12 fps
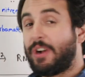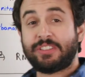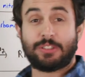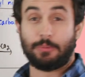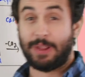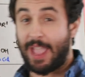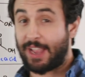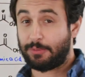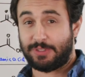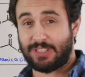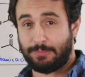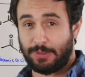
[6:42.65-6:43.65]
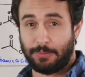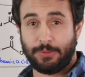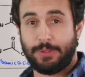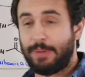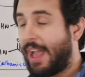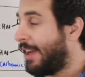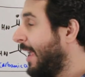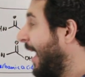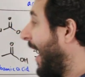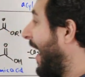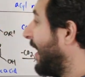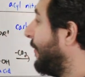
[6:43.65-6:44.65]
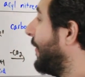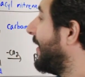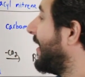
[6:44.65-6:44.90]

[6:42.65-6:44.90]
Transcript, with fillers: wants to react with something really bad. And if